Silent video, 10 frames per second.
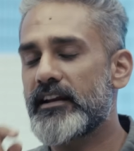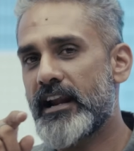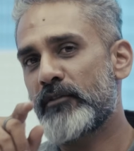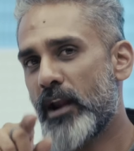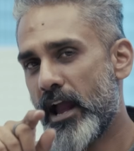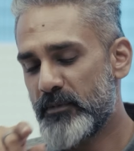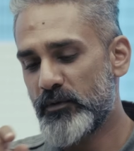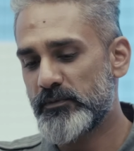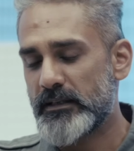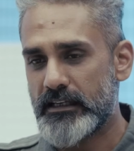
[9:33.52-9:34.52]
What happened
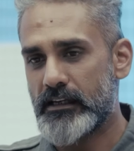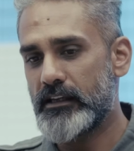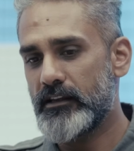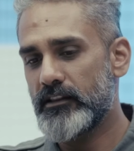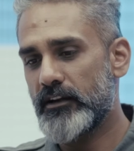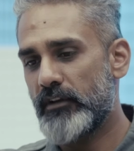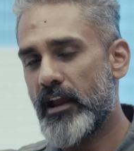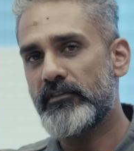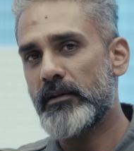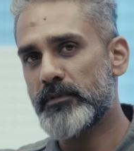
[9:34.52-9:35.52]
was basically that we
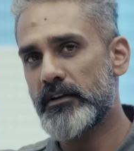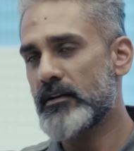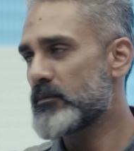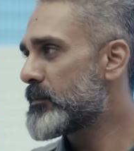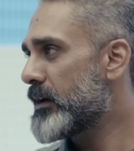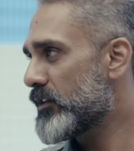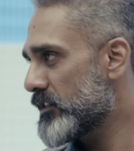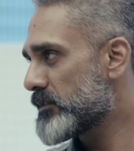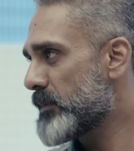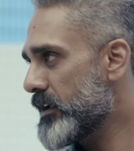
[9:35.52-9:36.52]
have temporary number plate on
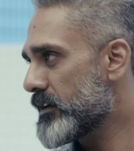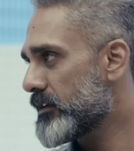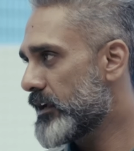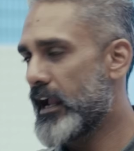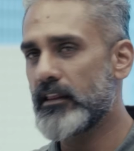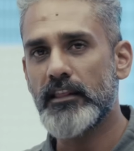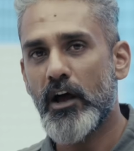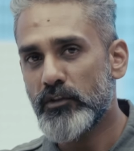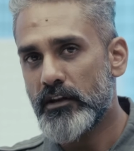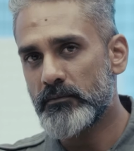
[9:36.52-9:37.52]
this bike, and
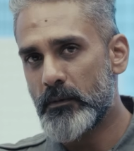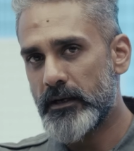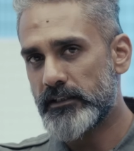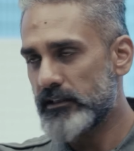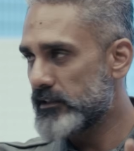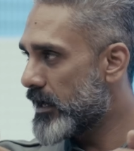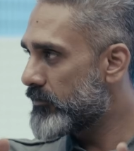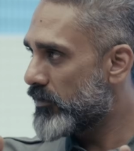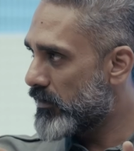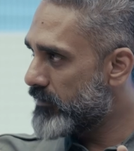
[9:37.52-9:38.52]
now the number plates are designed
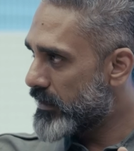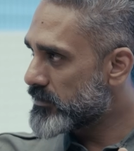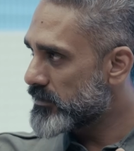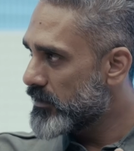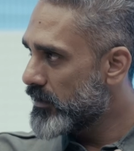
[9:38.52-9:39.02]
for rivets.